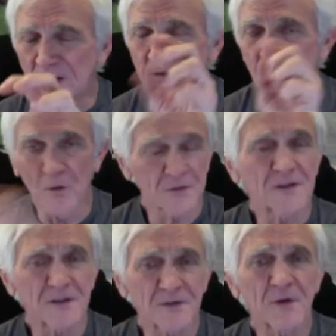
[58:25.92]

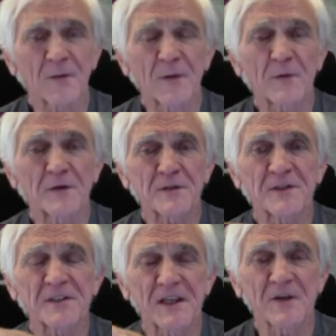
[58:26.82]
cultures, this is what I remember I was going
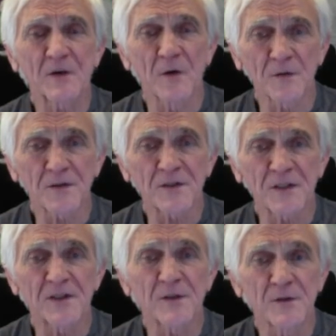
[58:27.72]
to say, the cultures
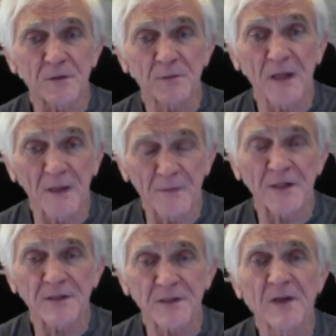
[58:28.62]
that use plant
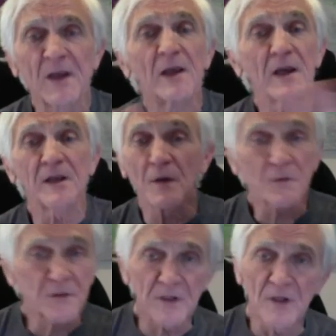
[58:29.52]
medicine and
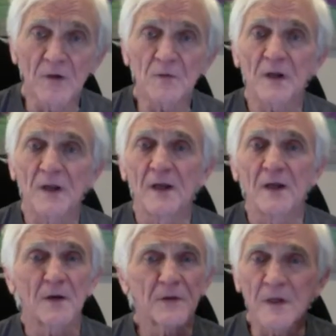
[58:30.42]
those that don't,
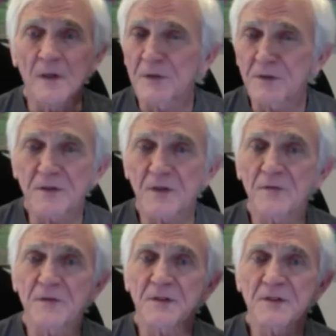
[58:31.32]
of the images
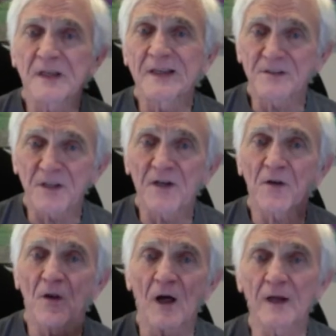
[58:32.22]
of the snakes, and a
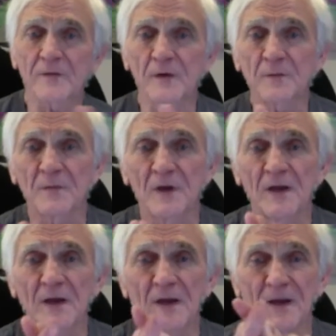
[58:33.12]
lot of them
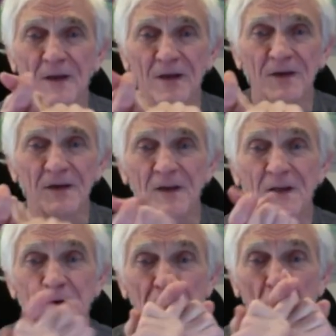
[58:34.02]

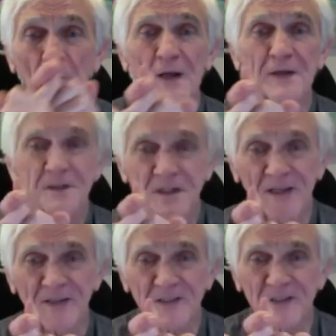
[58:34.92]
intertwine
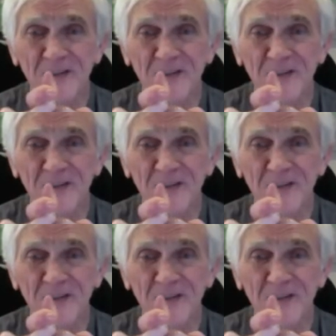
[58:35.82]
snakes.